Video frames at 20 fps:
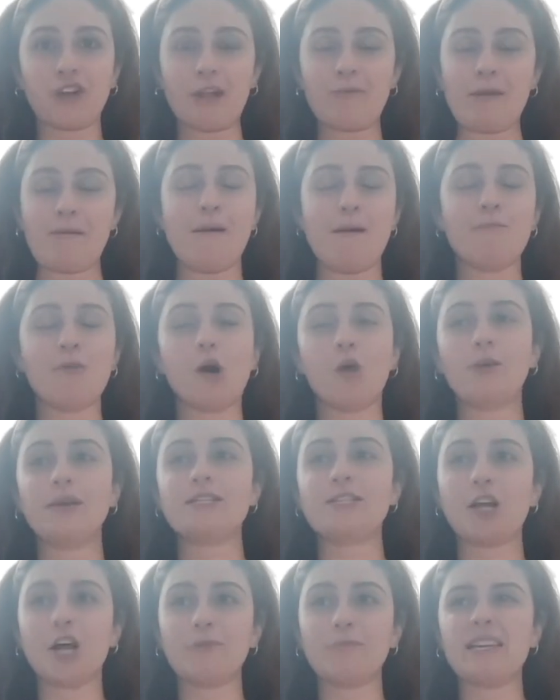My mom always
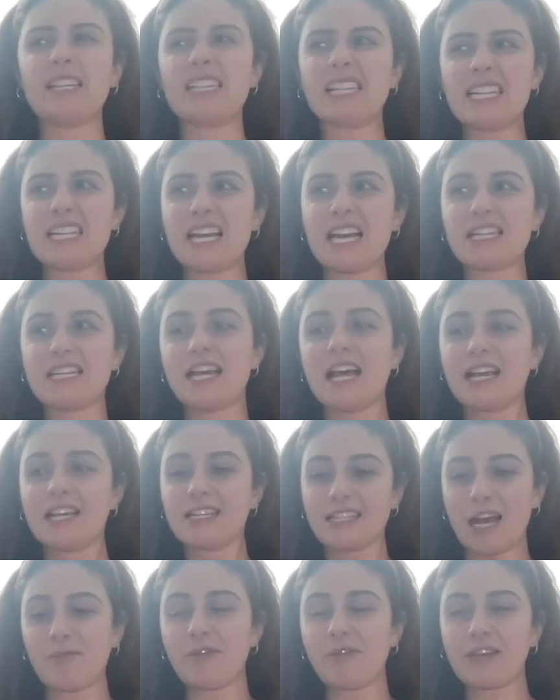told me, Sinduz,
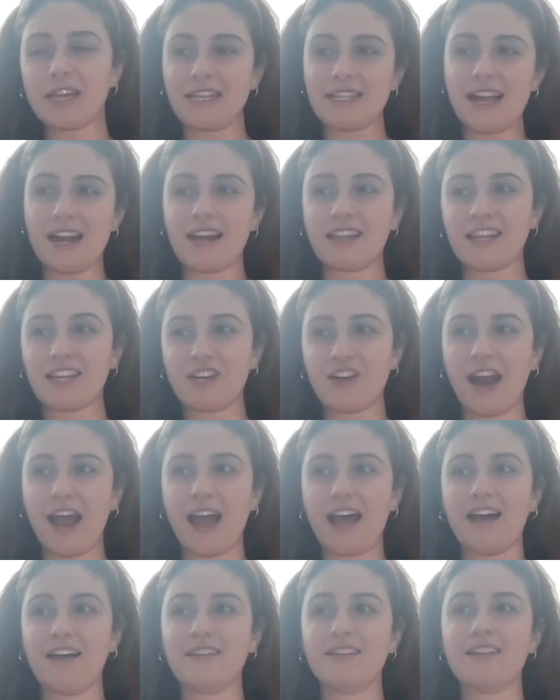stop looking down at the ground.